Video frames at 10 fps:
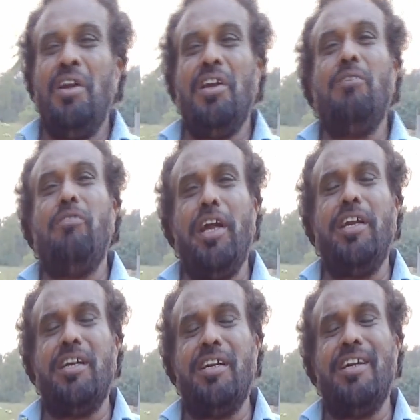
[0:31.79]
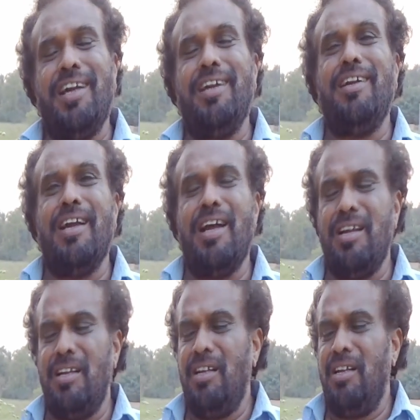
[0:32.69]
invaded
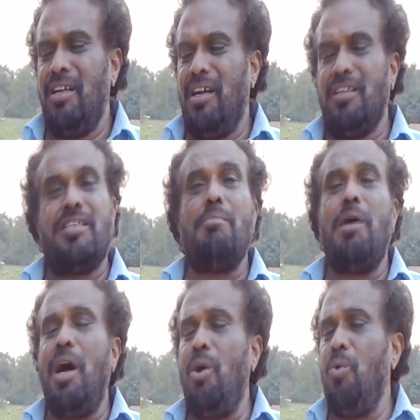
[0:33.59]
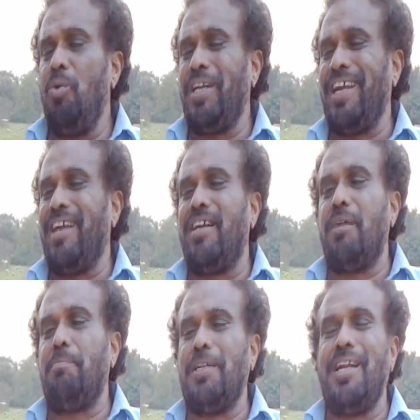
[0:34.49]
India and somehow it ended
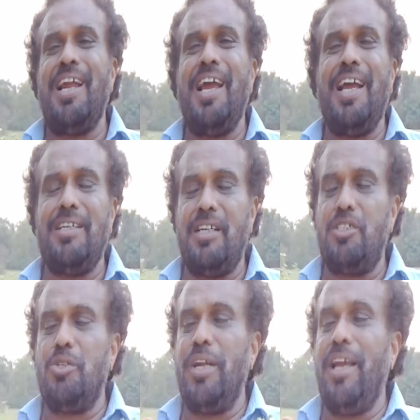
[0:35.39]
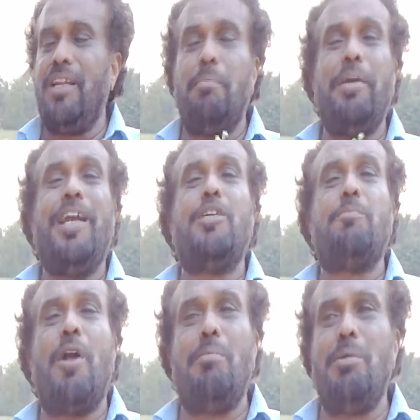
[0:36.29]
up in the land and today the biggest
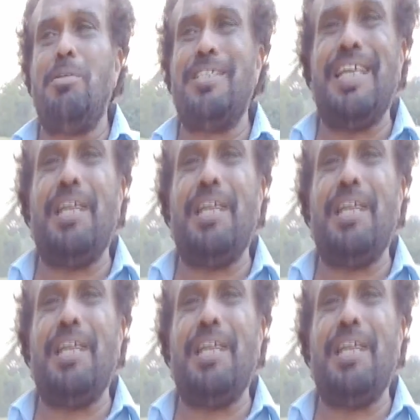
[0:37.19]
problem is